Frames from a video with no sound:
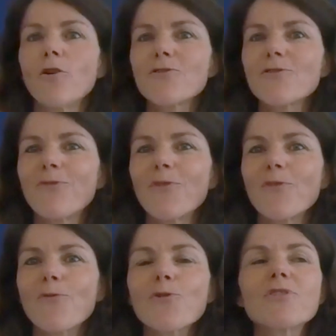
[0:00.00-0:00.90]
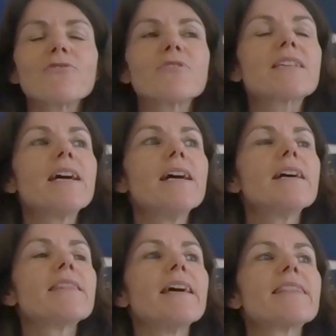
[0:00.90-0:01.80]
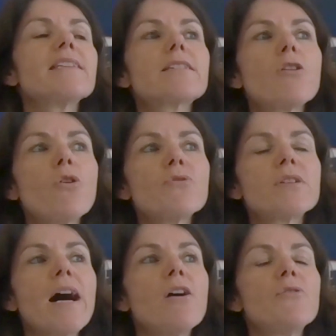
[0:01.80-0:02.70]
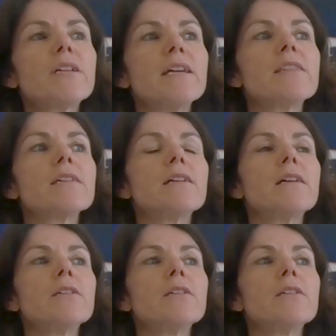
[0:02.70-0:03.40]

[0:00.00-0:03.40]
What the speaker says: also for the workers, that this slowdown in the